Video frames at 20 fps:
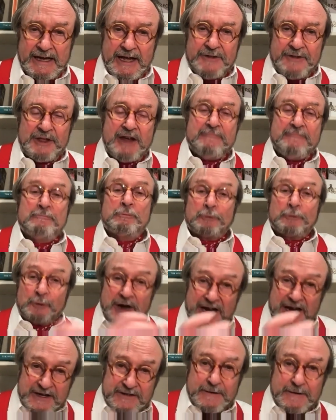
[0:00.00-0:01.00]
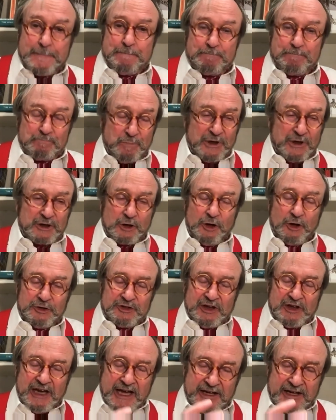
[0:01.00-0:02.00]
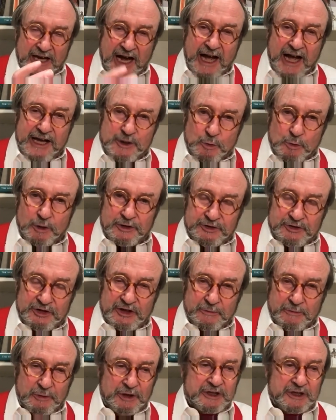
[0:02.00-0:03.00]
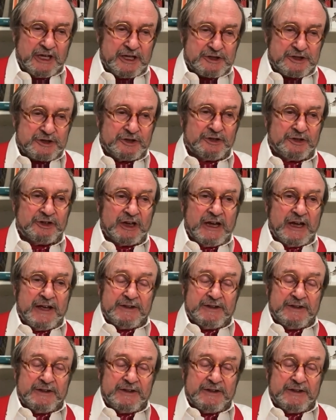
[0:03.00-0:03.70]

They bred because they had high quality communications.